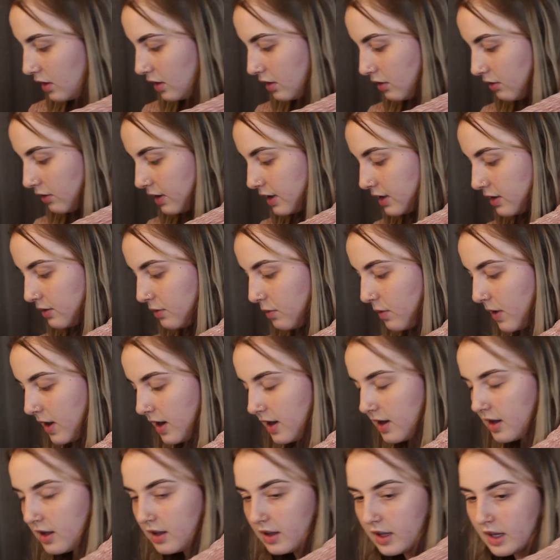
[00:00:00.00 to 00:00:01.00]
Reason
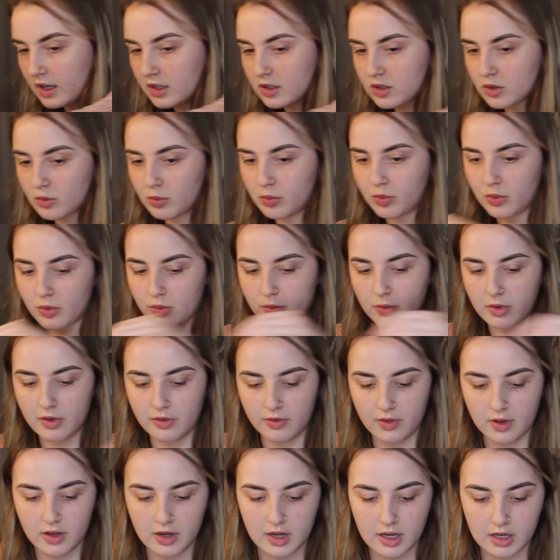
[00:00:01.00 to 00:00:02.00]
why I like to put my
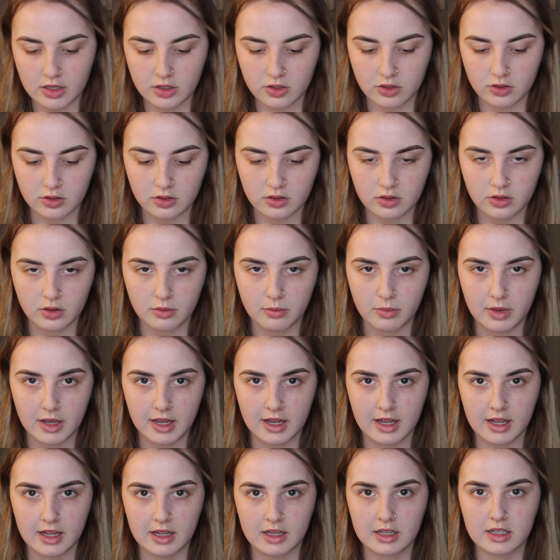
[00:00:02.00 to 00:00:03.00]
foundations on my
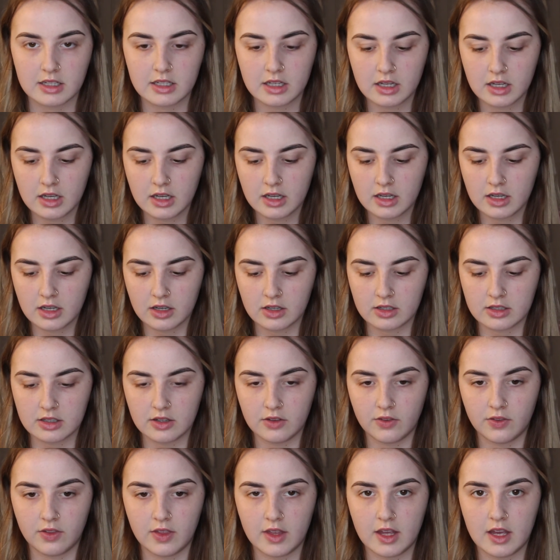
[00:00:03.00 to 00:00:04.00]
hand, because
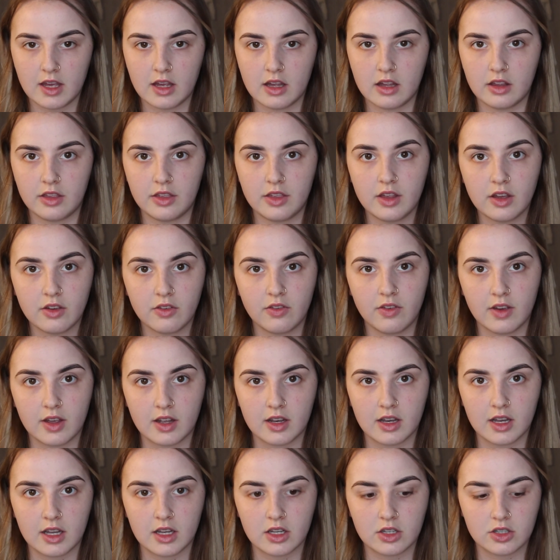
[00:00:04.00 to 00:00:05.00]
if they're thick
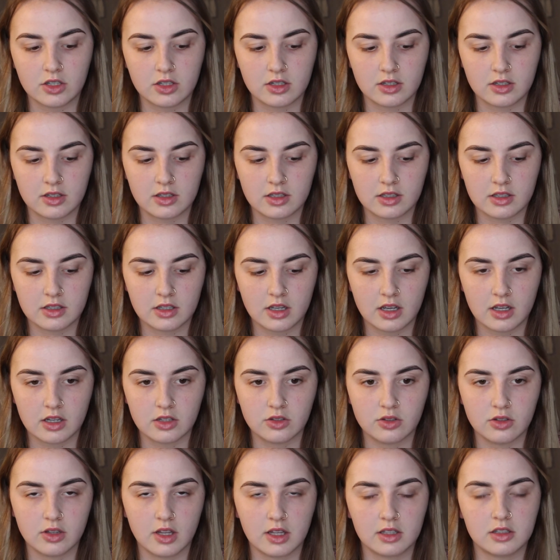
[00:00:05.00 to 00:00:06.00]
foundations, I
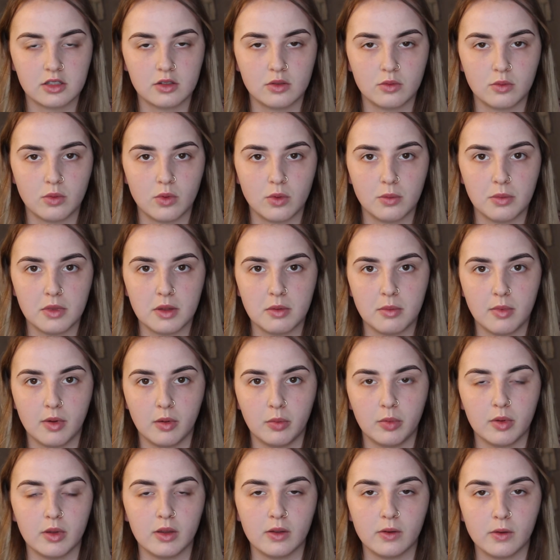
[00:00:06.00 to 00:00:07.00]
do like to warm them
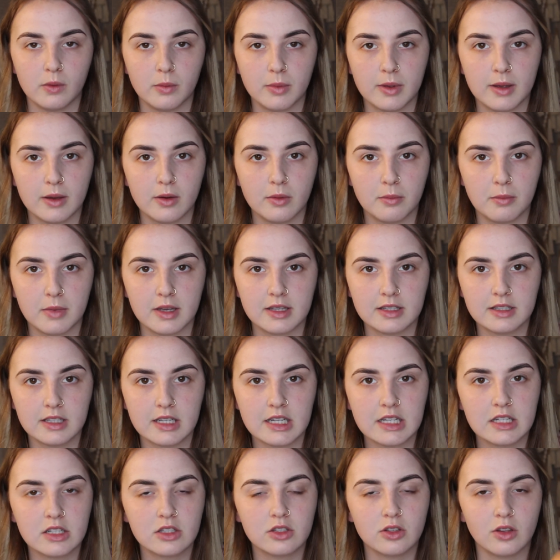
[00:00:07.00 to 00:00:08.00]
up a little bit on my
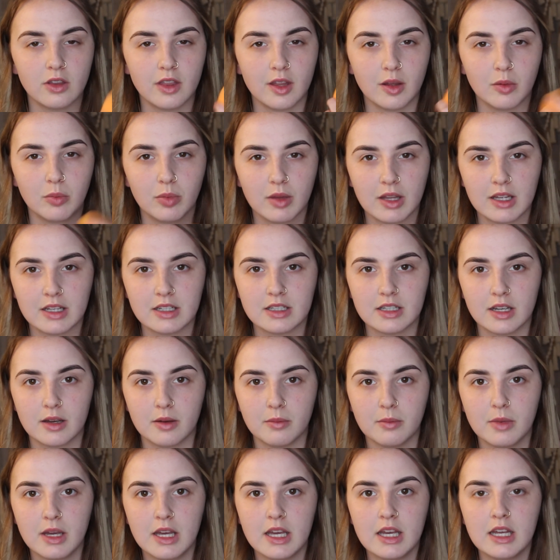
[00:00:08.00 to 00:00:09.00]
skin so they blend
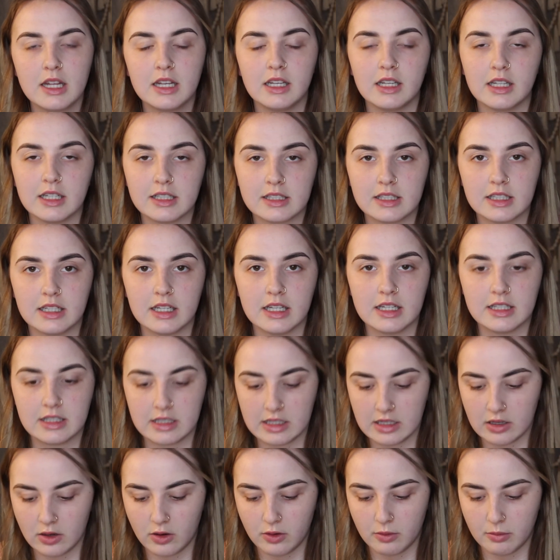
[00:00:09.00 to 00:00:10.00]
up nice and
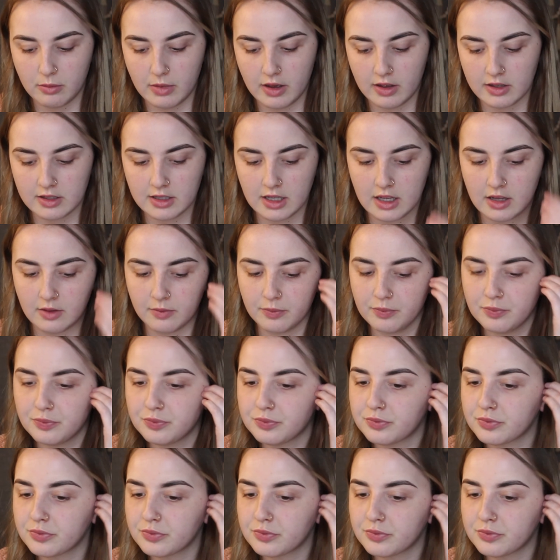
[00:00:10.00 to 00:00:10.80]
easy on my skin.